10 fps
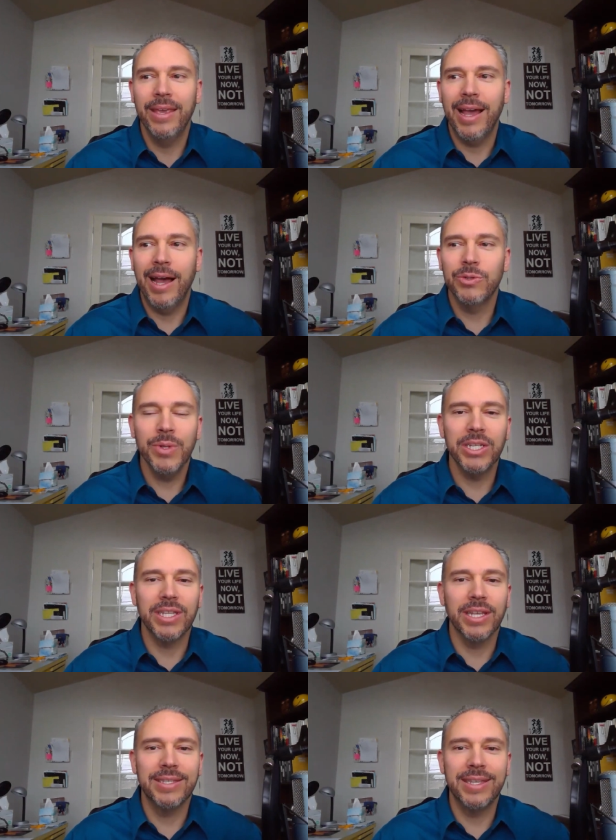I was really just
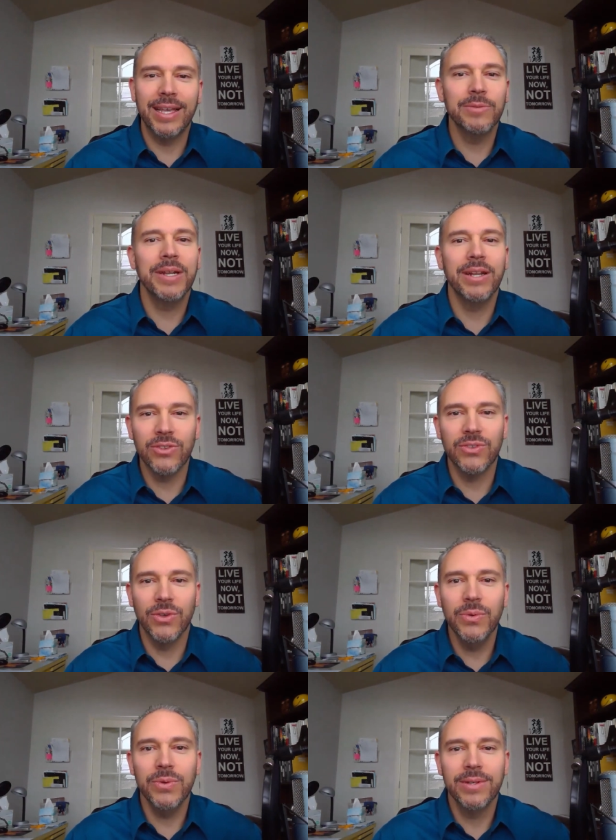a salesman in a
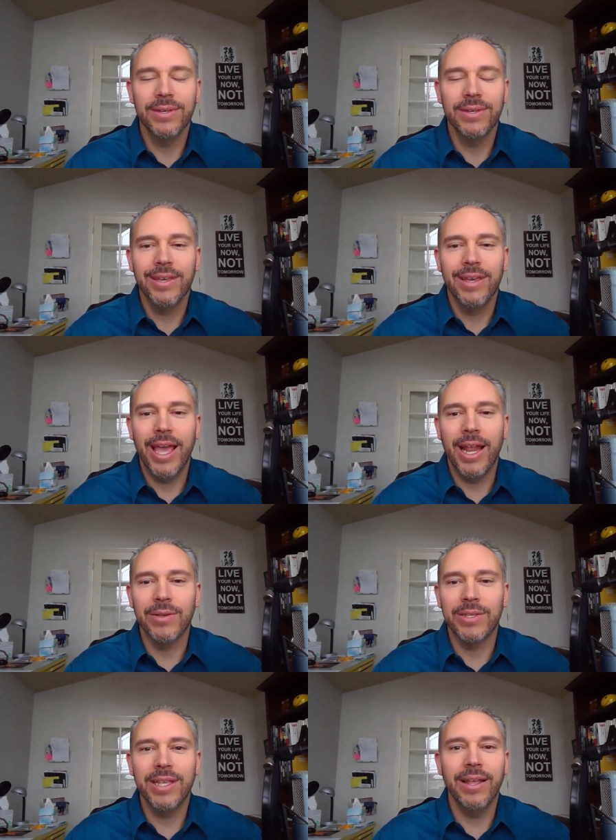suit mm. and I
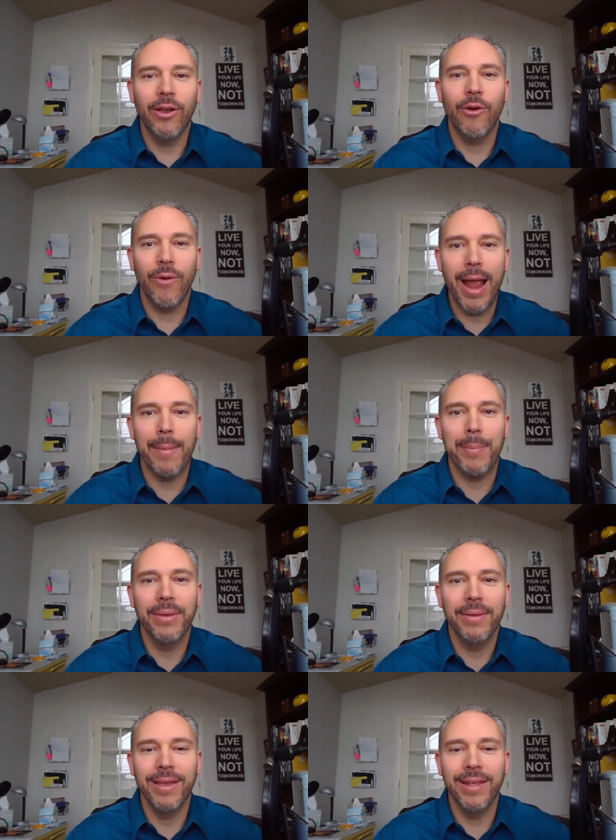was selling crap,
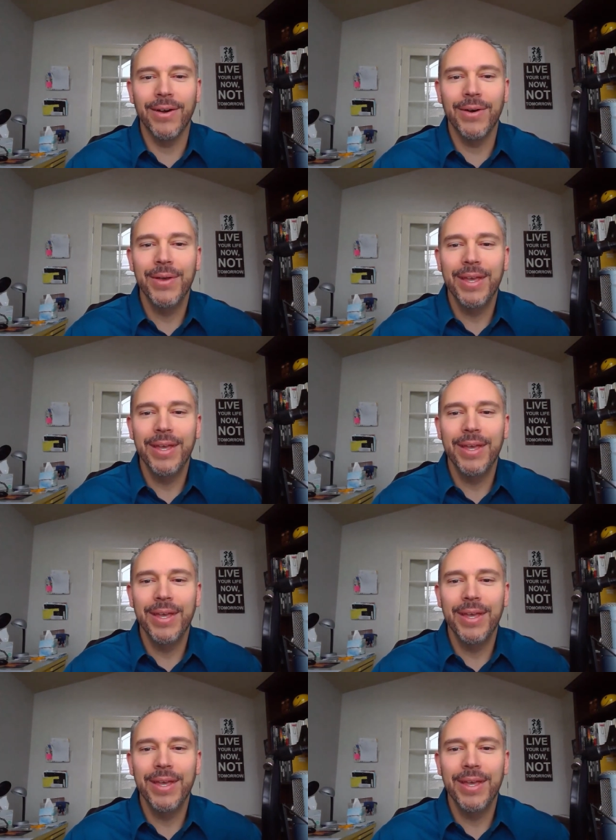you know?